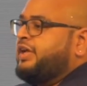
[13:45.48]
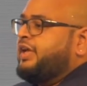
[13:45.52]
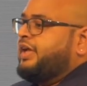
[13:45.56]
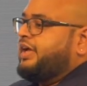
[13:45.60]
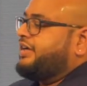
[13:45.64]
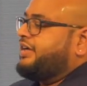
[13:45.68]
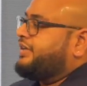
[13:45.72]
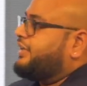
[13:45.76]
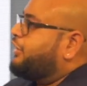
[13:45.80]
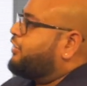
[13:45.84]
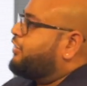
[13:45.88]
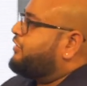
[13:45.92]

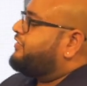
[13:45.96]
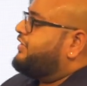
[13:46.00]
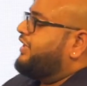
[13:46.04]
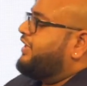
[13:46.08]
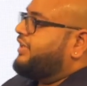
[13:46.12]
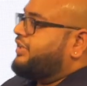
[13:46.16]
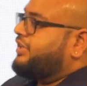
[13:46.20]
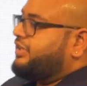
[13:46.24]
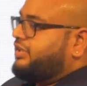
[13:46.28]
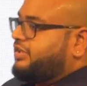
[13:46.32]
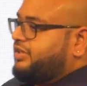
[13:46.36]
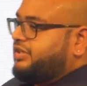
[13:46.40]
and kind of
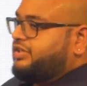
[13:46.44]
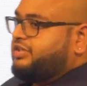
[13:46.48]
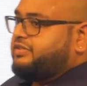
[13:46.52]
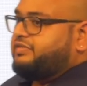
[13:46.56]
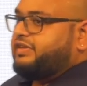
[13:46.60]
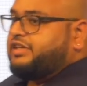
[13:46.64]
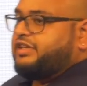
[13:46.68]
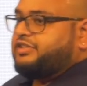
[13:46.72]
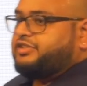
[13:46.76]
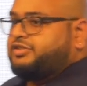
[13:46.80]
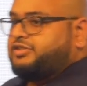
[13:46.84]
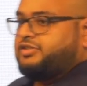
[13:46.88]
take corrective
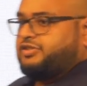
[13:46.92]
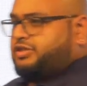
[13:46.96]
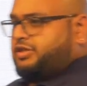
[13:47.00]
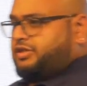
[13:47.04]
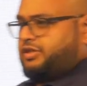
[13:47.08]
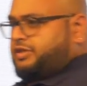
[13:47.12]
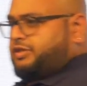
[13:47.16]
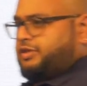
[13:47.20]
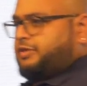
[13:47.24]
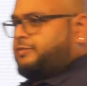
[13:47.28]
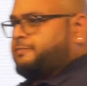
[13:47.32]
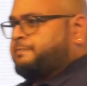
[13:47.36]
actions on
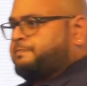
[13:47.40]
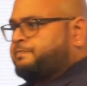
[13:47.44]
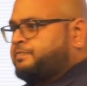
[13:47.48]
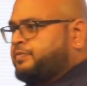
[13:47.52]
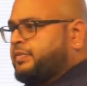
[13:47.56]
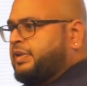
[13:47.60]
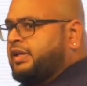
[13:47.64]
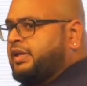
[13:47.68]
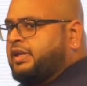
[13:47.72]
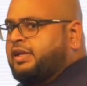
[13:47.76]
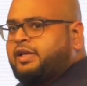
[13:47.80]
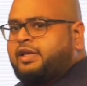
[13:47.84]
it.
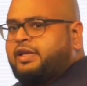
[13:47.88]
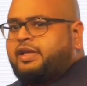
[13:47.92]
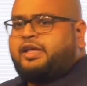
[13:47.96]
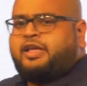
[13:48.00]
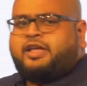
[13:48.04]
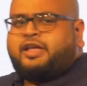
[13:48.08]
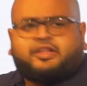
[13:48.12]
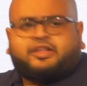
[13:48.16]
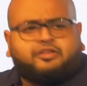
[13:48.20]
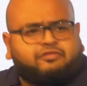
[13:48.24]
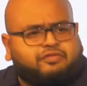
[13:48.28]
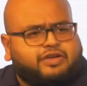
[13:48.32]

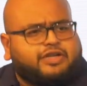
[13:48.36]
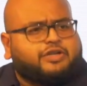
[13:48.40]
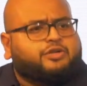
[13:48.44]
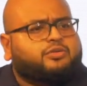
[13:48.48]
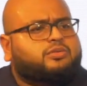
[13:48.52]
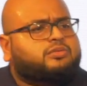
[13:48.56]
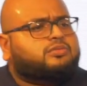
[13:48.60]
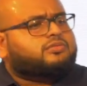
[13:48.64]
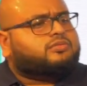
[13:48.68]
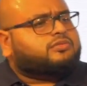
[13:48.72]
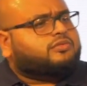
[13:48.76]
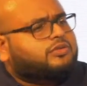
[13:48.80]
We
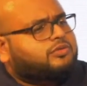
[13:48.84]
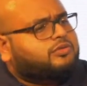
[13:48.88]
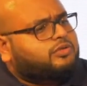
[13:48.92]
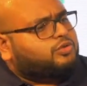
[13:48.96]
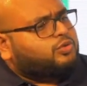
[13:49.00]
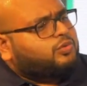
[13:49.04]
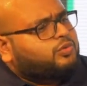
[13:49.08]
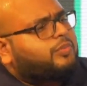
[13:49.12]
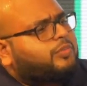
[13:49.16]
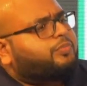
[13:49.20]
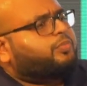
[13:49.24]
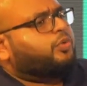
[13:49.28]
do
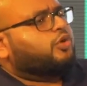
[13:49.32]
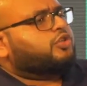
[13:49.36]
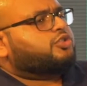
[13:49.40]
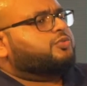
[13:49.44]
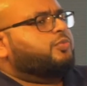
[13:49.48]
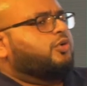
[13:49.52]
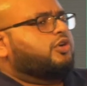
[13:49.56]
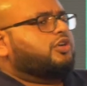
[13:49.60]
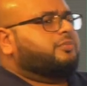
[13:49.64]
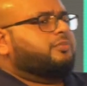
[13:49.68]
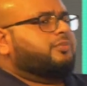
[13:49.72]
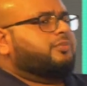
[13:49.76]
a postmortem